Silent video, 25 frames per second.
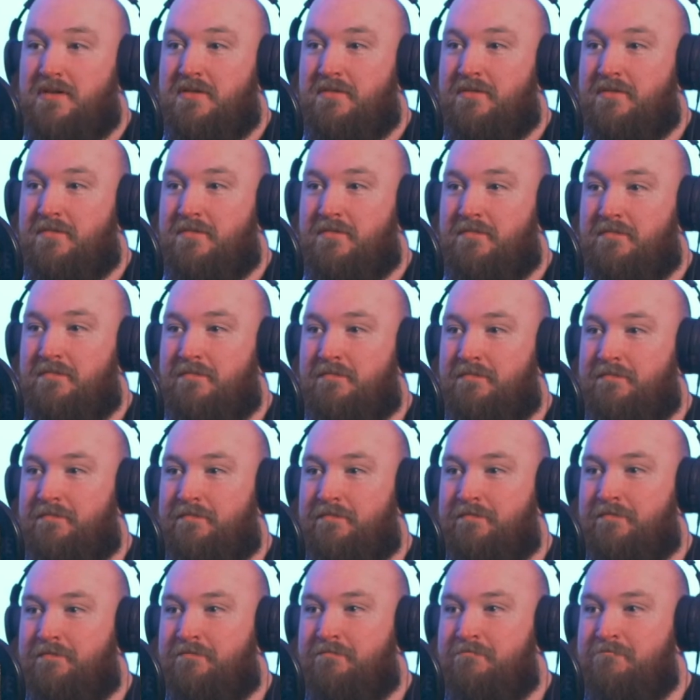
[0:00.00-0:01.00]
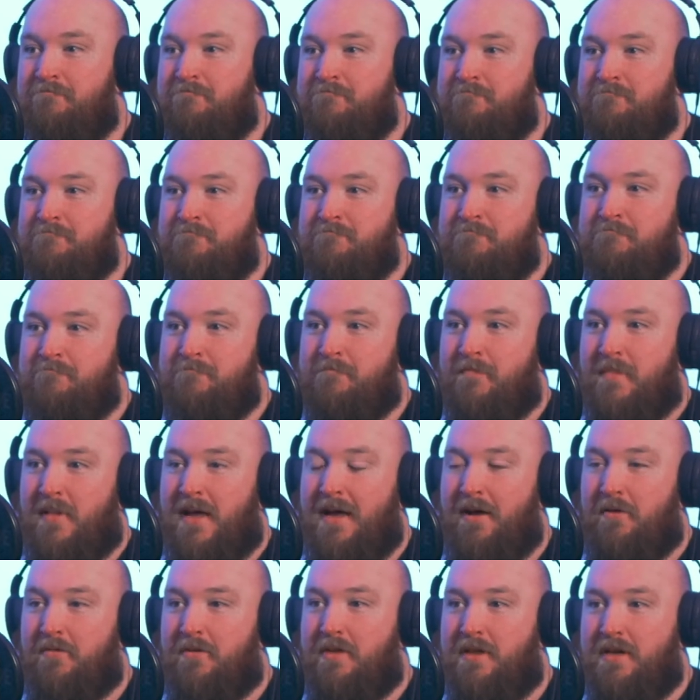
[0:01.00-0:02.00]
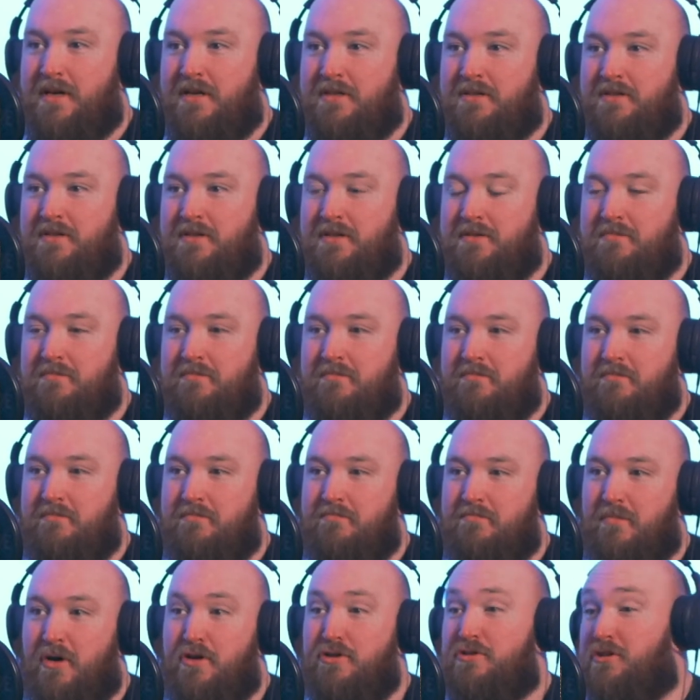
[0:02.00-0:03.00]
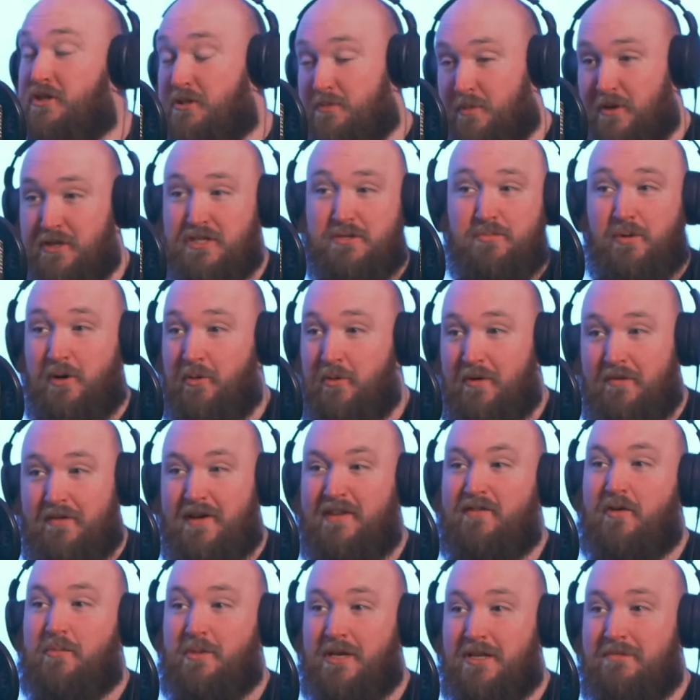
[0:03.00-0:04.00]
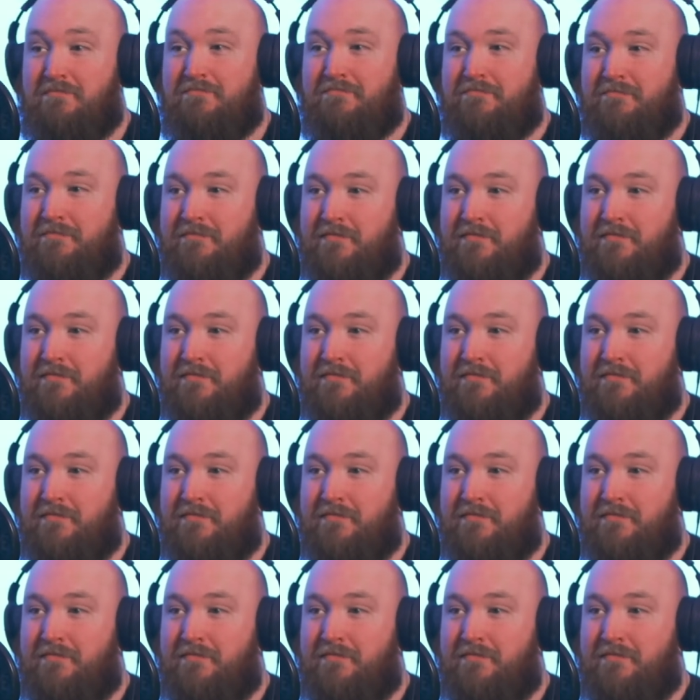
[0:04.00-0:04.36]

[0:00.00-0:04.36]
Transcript: And, yeah, healthiest and most responsible we've ever been